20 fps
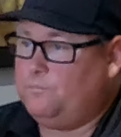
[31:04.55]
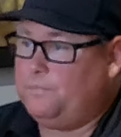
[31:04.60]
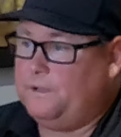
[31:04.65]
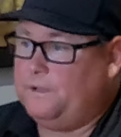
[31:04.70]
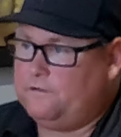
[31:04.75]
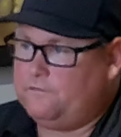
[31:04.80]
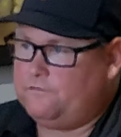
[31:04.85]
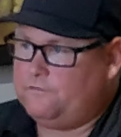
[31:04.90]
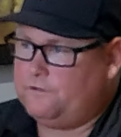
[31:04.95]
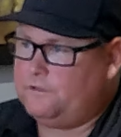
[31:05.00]

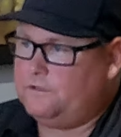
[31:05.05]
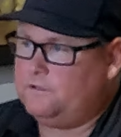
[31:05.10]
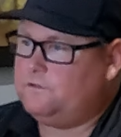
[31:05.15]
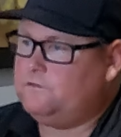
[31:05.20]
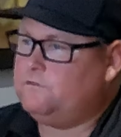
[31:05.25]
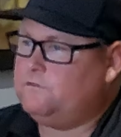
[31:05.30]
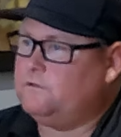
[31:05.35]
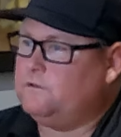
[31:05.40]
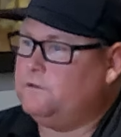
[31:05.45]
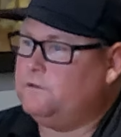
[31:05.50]

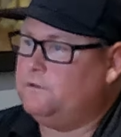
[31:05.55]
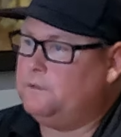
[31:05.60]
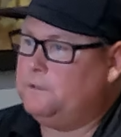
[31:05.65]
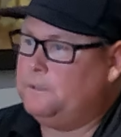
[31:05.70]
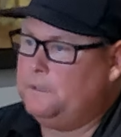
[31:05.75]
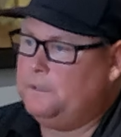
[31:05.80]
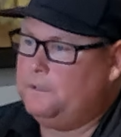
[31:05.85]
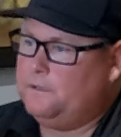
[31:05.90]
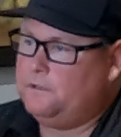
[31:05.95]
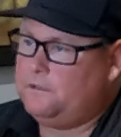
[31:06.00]
benefits and
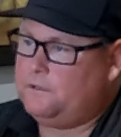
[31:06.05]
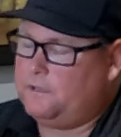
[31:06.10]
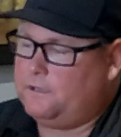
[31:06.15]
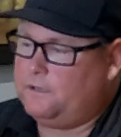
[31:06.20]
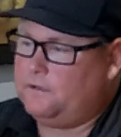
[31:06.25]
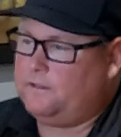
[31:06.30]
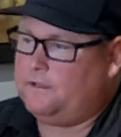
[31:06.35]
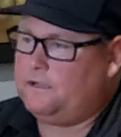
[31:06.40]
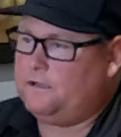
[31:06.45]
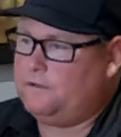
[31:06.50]

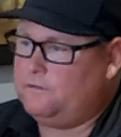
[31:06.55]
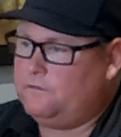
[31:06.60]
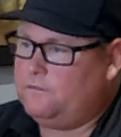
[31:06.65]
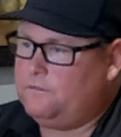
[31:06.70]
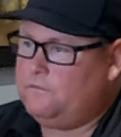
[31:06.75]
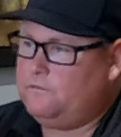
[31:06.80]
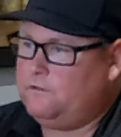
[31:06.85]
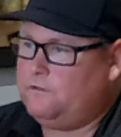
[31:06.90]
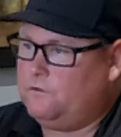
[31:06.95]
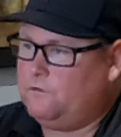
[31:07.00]
kind of that,
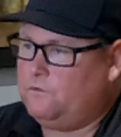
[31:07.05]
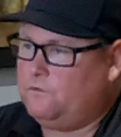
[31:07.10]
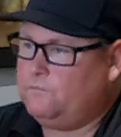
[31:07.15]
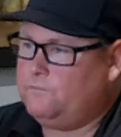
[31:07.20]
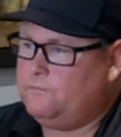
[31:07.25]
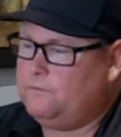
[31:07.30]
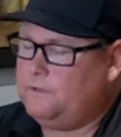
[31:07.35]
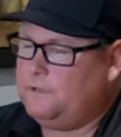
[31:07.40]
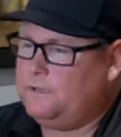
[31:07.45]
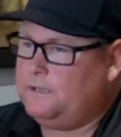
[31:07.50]

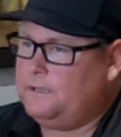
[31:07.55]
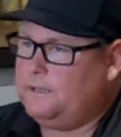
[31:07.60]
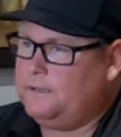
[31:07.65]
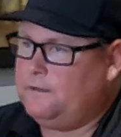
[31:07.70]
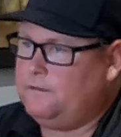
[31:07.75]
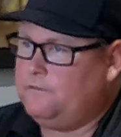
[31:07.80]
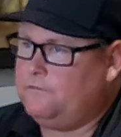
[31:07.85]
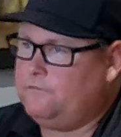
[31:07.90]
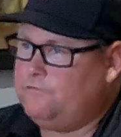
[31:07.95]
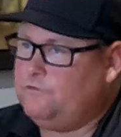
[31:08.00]

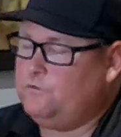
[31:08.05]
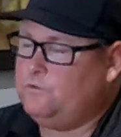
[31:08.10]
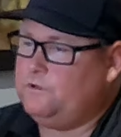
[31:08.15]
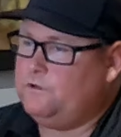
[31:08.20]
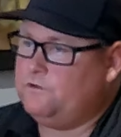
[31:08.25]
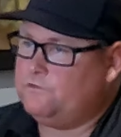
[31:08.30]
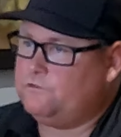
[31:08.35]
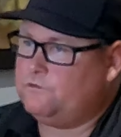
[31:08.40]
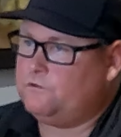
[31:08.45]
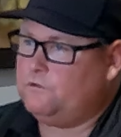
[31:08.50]
a few
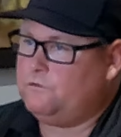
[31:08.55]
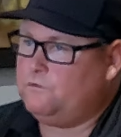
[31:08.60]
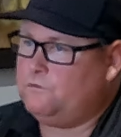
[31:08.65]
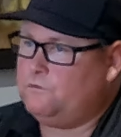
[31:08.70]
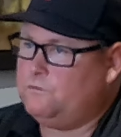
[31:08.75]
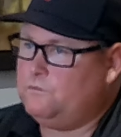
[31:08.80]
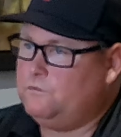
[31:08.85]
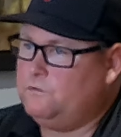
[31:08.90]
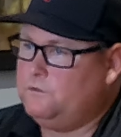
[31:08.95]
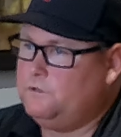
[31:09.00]
years
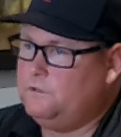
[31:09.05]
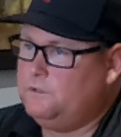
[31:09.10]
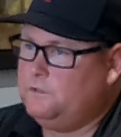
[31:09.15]
ago,